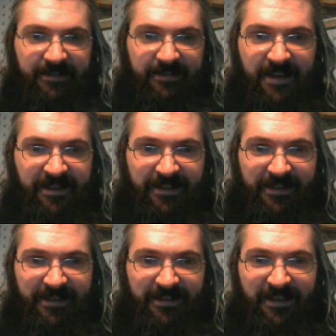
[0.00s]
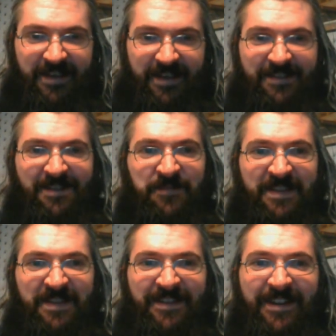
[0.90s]
It's
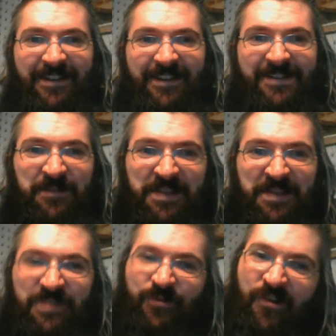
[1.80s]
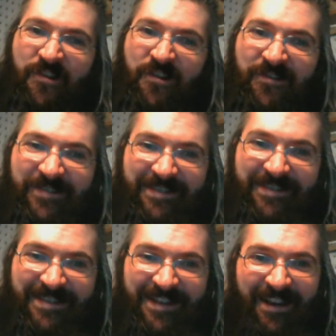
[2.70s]
something you
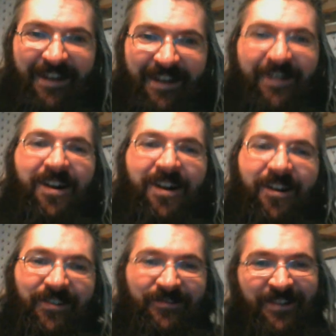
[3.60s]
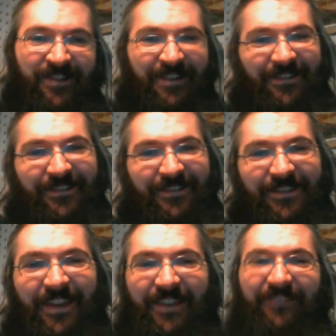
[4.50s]
earned. Oh,
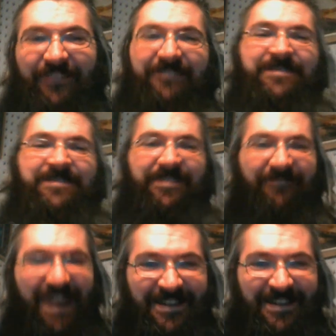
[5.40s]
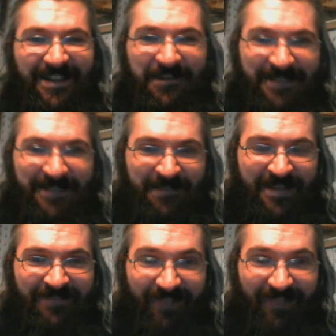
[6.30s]
you earned the right to have
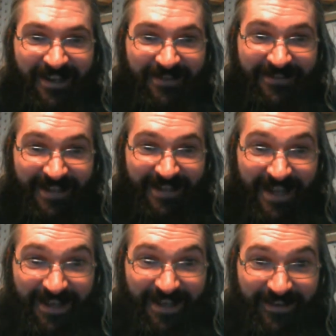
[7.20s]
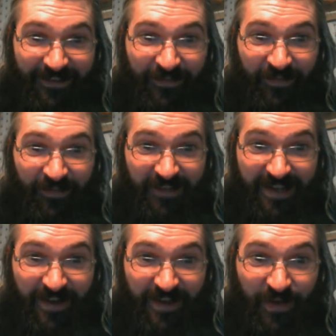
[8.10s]
somebody look at your teeth. Good for
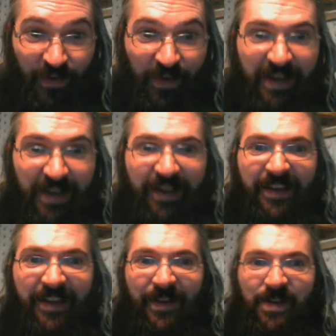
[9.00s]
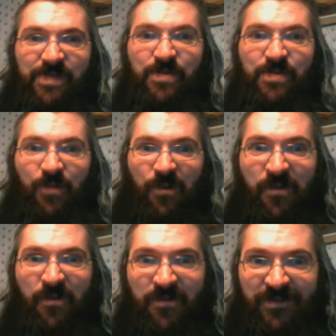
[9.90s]
you. You
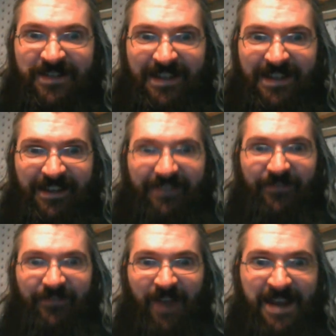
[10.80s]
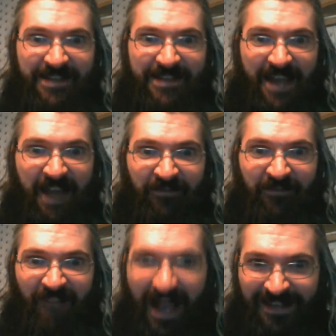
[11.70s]
earned the right to have
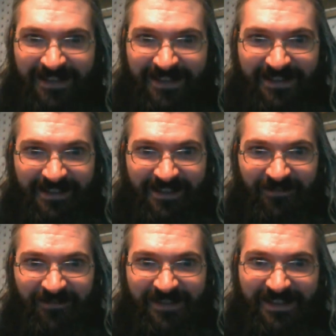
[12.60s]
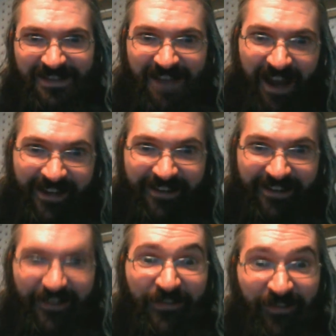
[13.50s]
glasses that don't suck.
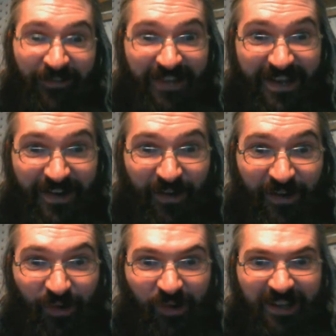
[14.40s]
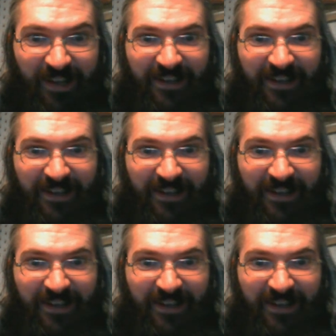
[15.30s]
Good for you.